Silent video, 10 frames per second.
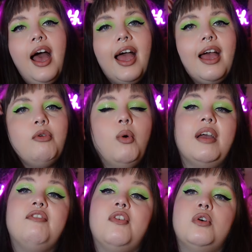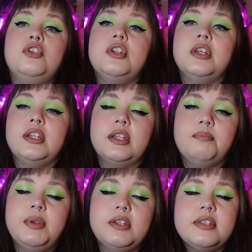I am quite fortunate
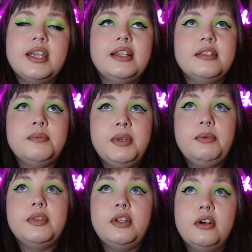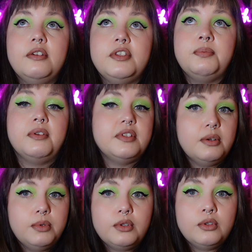because I get to speak with a lot of spirits
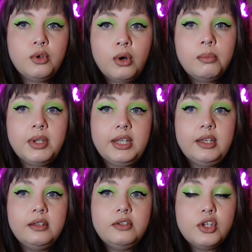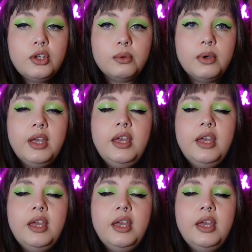I wouldn't normally do.